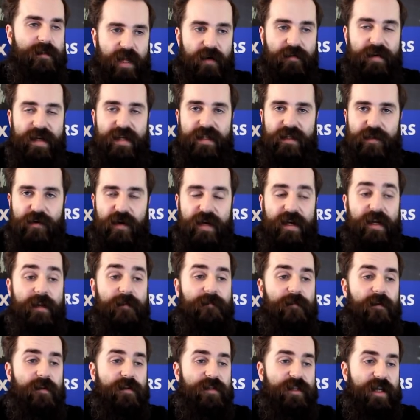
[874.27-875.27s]
Now he
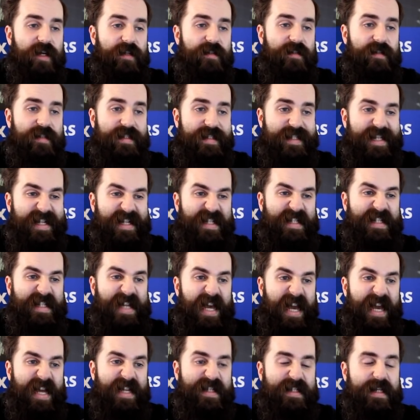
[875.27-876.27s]
traded for just 6
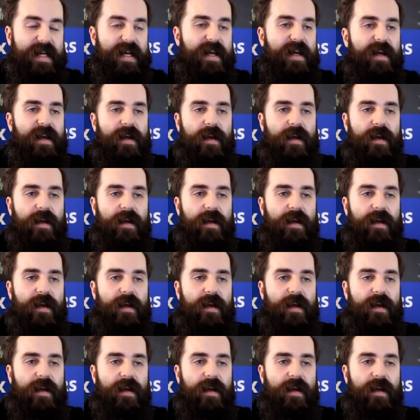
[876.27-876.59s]
days,